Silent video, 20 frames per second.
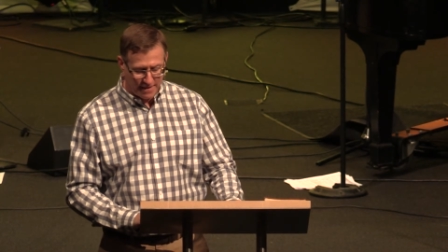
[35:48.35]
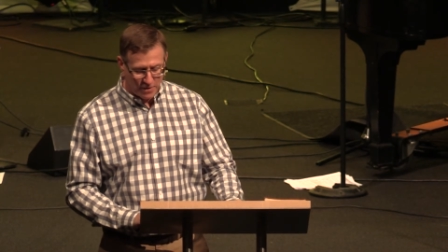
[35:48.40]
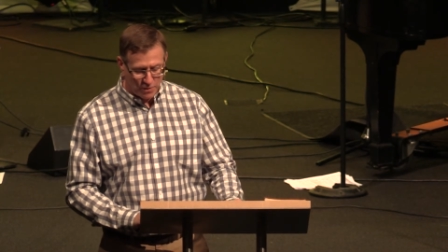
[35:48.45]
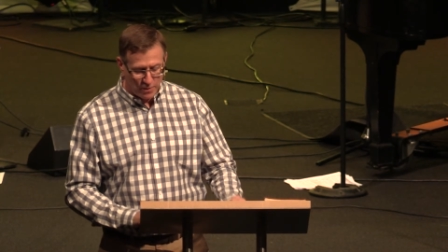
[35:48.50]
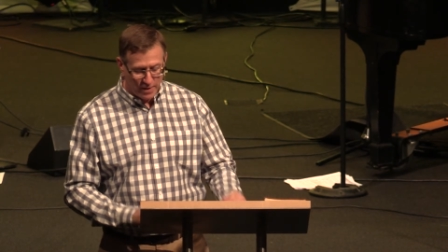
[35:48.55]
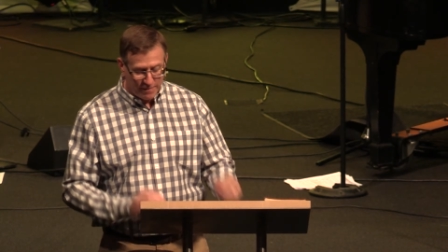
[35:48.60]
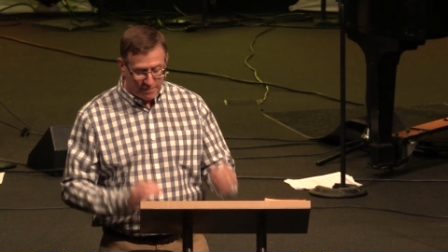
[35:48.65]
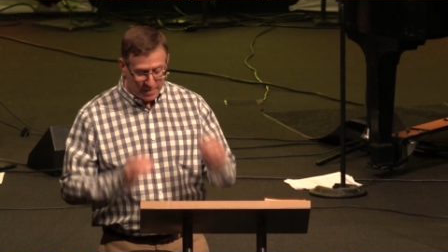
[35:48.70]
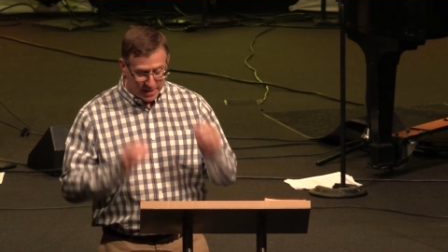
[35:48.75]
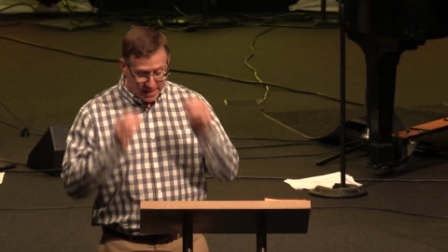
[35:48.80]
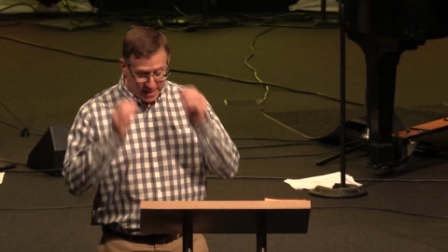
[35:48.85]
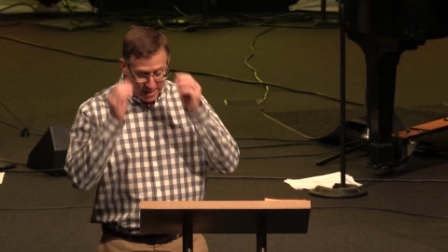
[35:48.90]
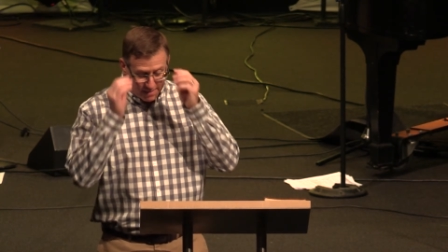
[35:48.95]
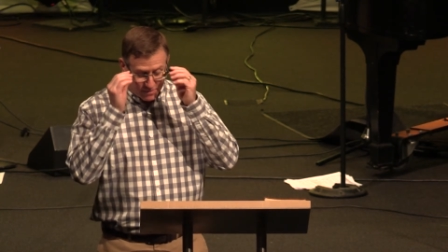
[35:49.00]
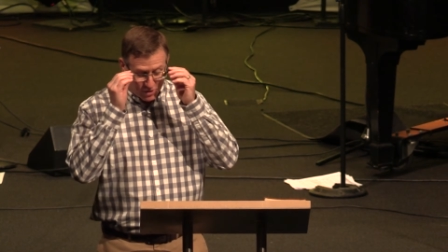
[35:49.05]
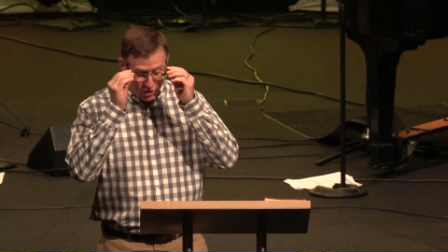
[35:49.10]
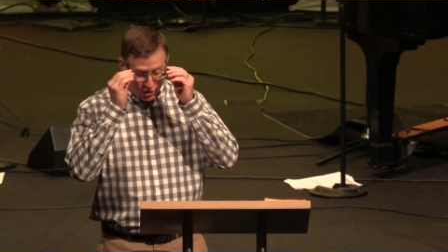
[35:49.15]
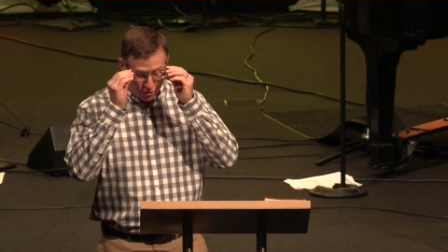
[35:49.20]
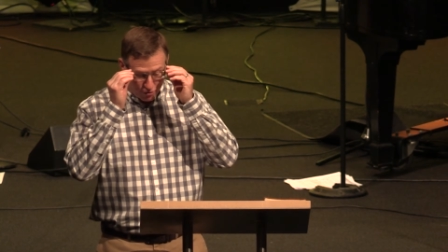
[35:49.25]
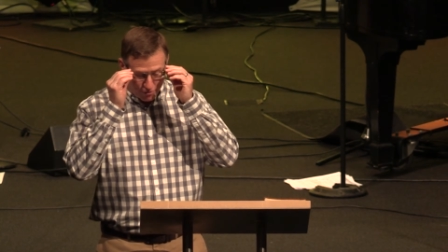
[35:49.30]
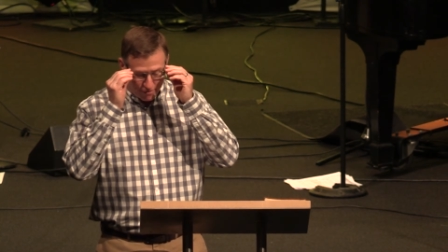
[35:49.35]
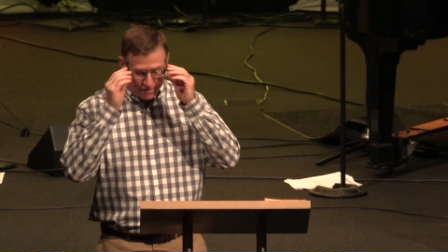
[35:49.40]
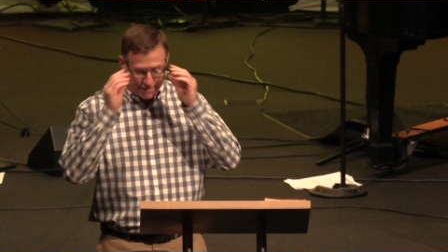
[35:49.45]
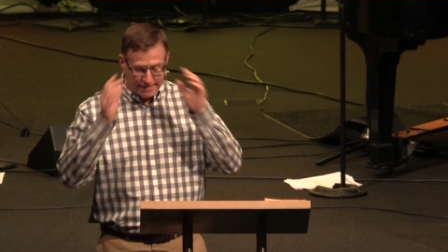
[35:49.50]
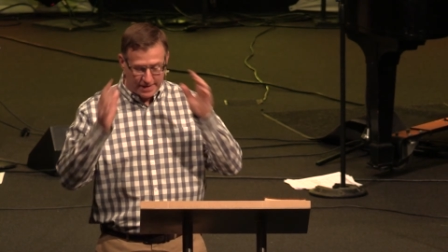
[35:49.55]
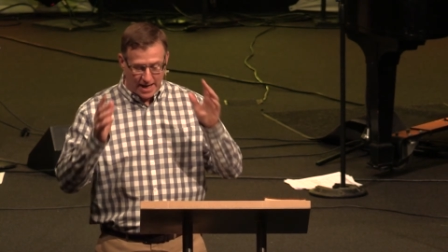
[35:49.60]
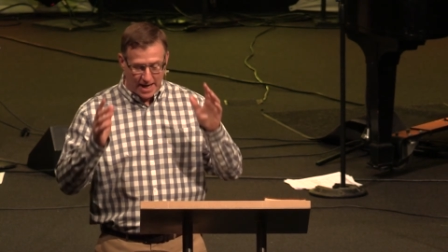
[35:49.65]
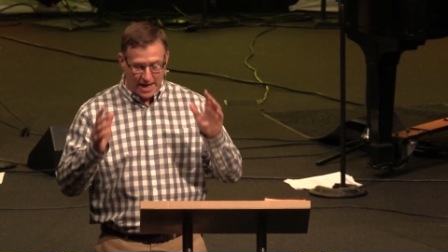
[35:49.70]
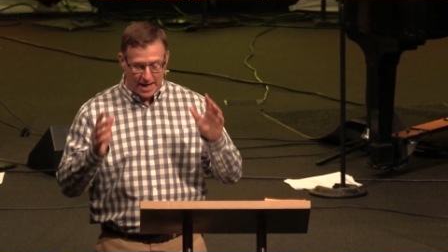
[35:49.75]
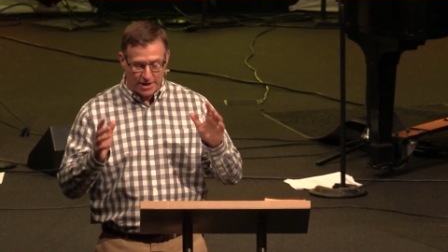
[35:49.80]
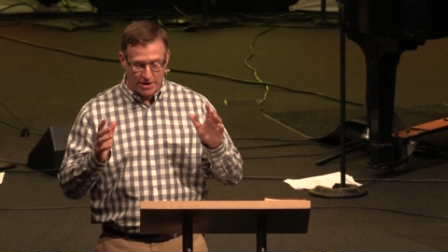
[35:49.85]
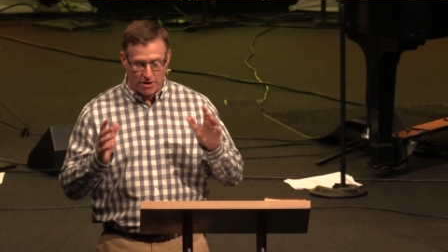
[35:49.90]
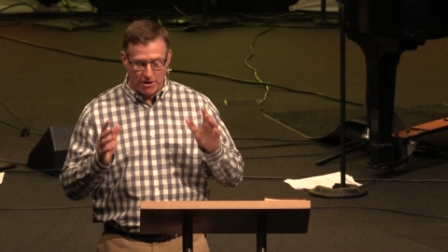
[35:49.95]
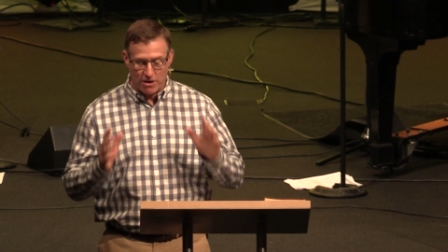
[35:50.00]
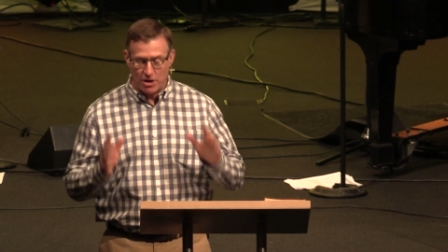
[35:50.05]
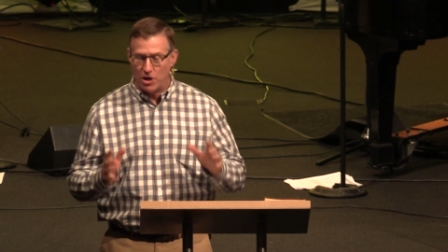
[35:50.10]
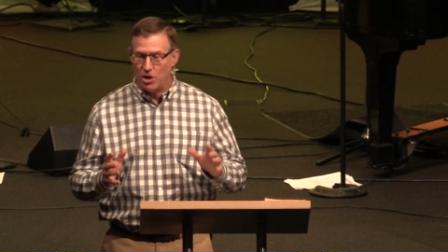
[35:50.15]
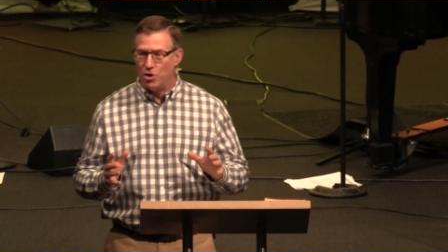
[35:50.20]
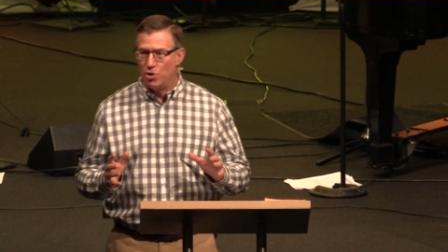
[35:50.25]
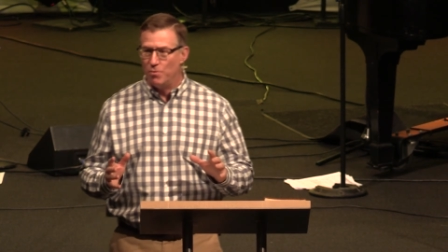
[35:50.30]
We've become children of God. Our
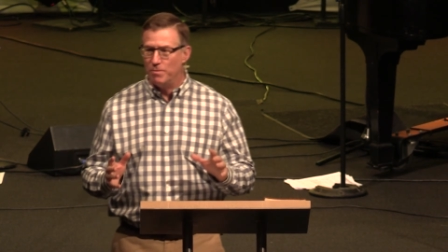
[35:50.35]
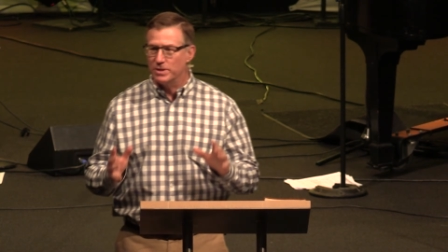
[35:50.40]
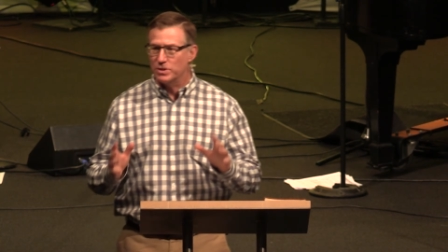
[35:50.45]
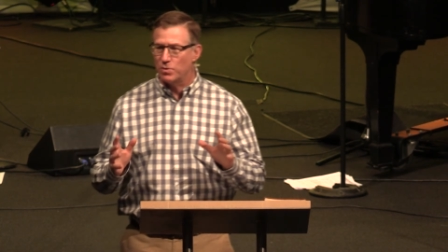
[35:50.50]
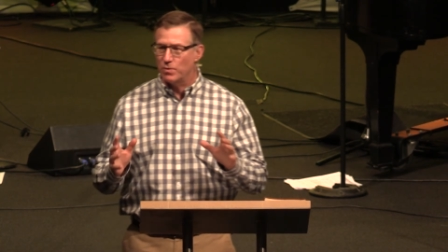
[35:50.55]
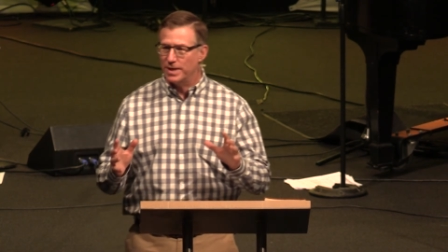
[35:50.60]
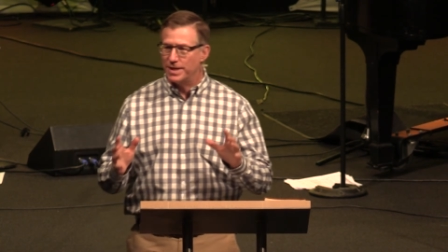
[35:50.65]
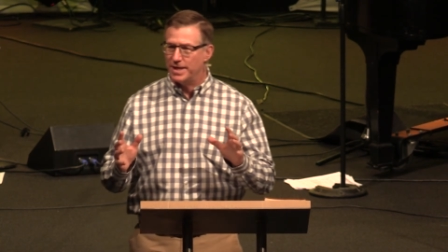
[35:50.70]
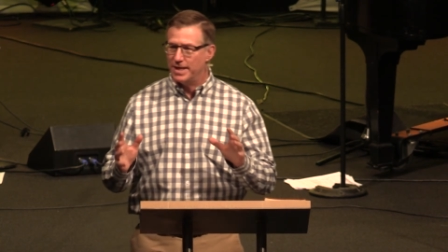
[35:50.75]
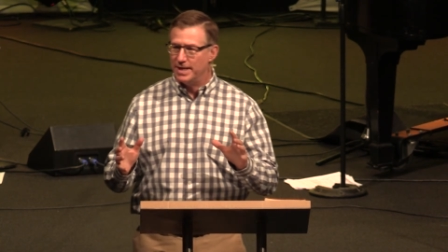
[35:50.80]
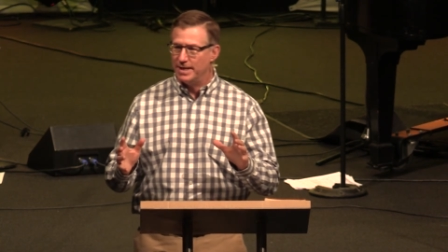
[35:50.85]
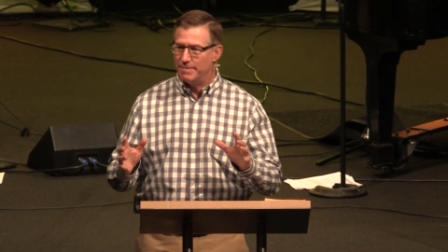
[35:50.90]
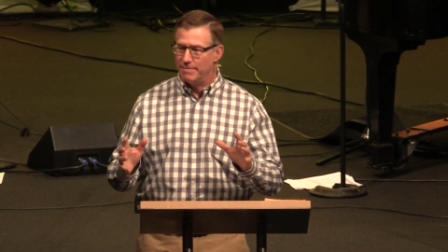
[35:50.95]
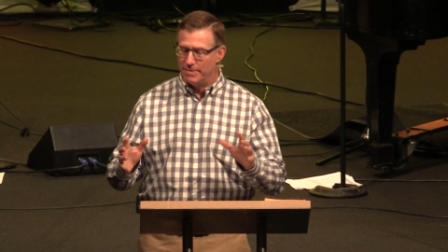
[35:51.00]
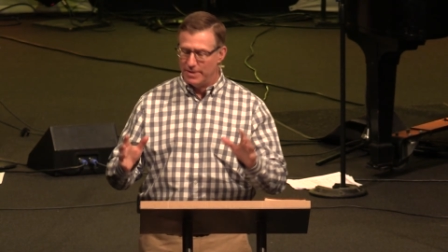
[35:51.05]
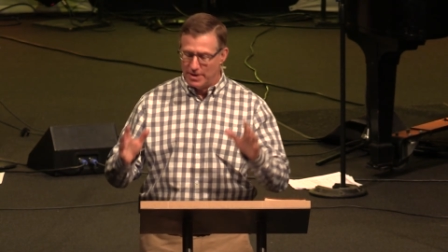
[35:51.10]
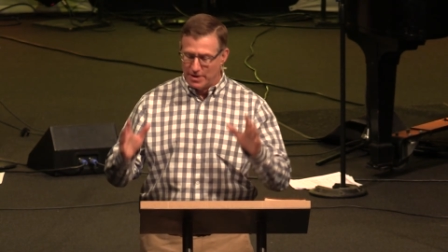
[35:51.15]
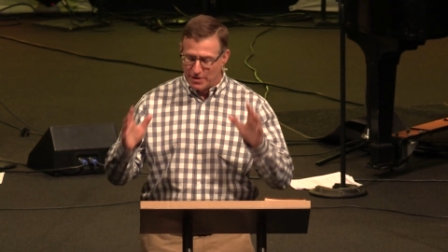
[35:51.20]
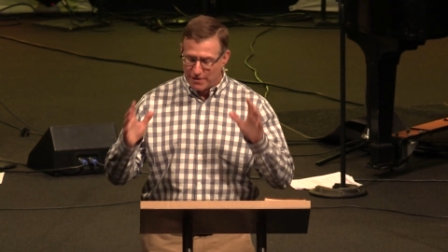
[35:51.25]
home is with Him